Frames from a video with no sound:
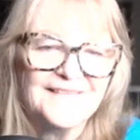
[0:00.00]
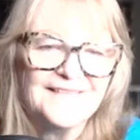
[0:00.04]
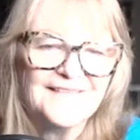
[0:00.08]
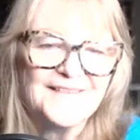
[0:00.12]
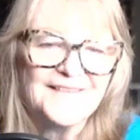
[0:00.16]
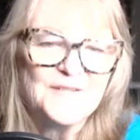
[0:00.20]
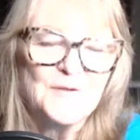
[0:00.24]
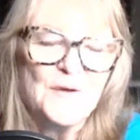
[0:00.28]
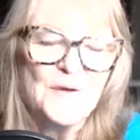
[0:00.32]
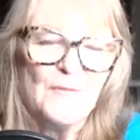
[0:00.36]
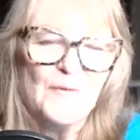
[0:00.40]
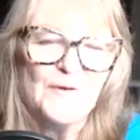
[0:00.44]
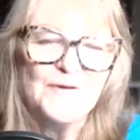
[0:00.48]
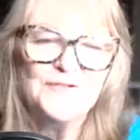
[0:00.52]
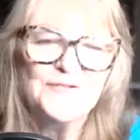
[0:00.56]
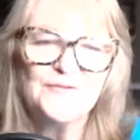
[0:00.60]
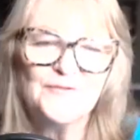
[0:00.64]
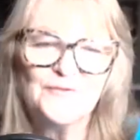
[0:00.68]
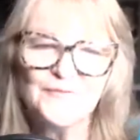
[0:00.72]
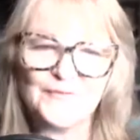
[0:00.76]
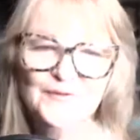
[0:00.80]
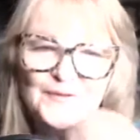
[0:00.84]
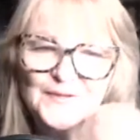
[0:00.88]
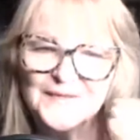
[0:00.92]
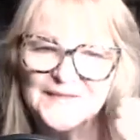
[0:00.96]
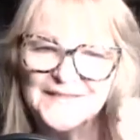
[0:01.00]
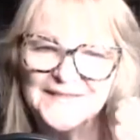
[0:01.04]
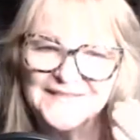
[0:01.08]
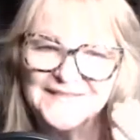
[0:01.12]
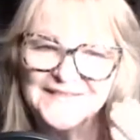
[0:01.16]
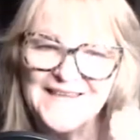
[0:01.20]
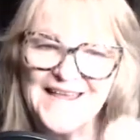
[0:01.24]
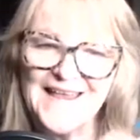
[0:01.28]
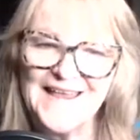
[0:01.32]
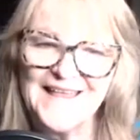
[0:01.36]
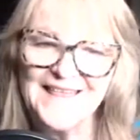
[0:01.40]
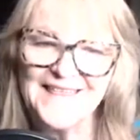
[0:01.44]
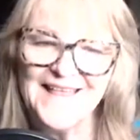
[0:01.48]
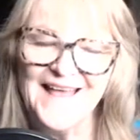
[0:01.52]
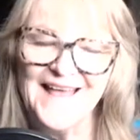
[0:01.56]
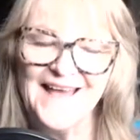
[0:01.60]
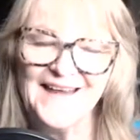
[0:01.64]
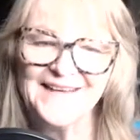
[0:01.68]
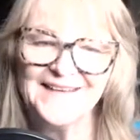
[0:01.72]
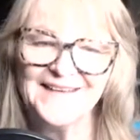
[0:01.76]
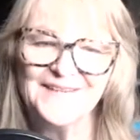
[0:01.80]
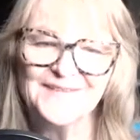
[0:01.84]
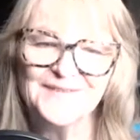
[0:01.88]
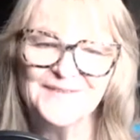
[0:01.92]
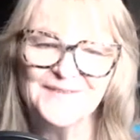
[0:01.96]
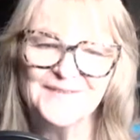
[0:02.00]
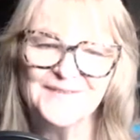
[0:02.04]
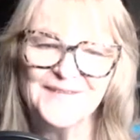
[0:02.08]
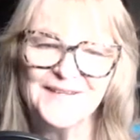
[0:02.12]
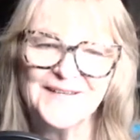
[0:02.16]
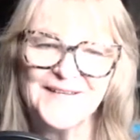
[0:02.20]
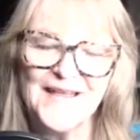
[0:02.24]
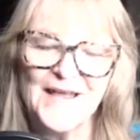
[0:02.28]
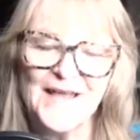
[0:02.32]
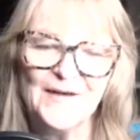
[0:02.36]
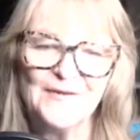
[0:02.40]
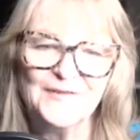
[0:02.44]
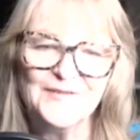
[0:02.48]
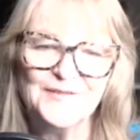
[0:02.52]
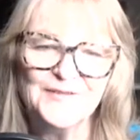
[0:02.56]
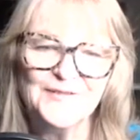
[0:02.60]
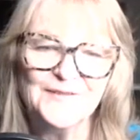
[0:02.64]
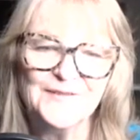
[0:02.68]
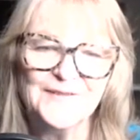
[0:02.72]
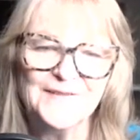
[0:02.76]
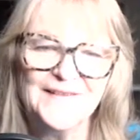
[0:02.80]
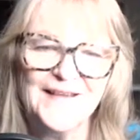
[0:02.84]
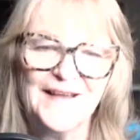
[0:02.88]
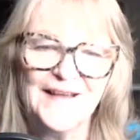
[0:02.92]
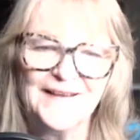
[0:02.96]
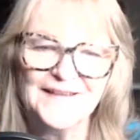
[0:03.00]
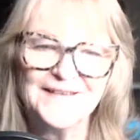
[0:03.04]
So I want you to really take that into account too.